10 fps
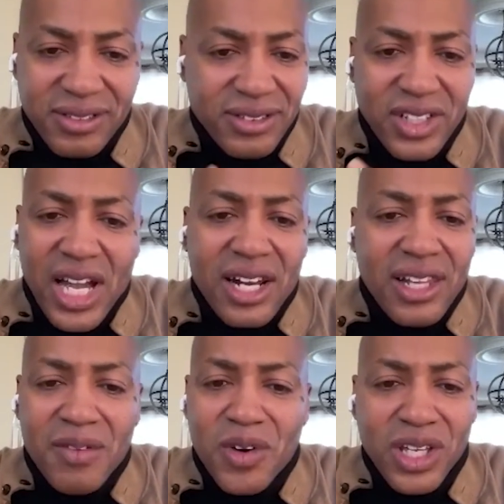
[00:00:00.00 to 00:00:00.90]
You got to
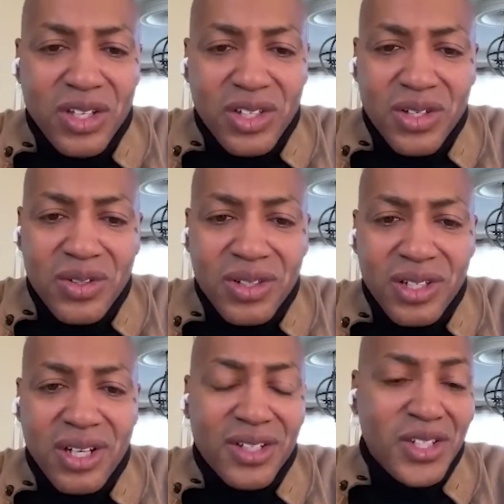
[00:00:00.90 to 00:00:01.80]
love what you do,
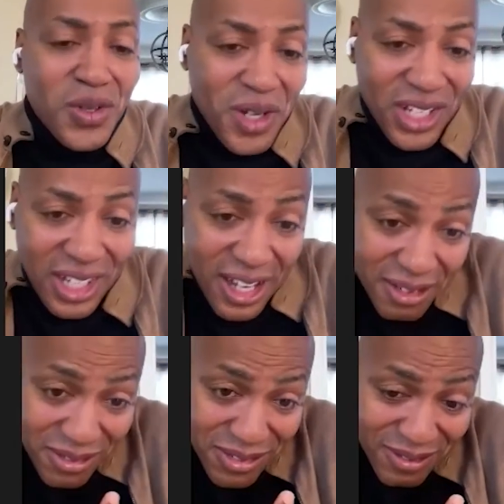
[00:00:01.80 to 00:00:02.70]
do what you love.